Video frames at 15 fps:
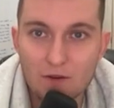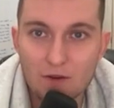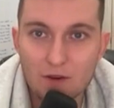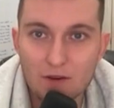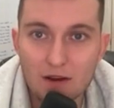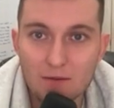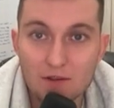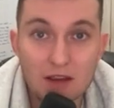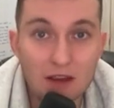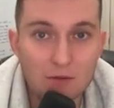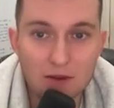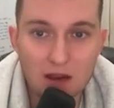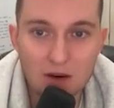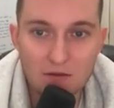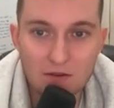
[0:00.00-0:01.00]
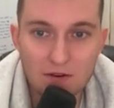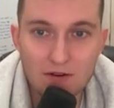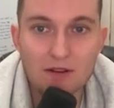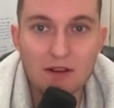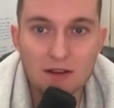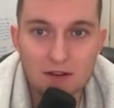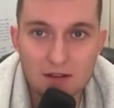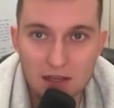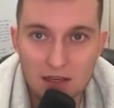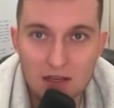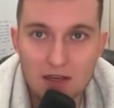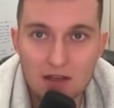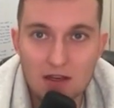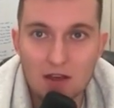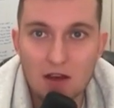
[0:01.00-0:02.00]
you. So yeah, we covered this
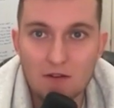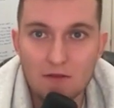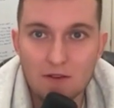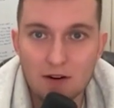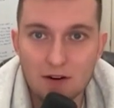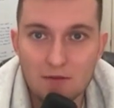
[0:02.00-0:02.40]
covered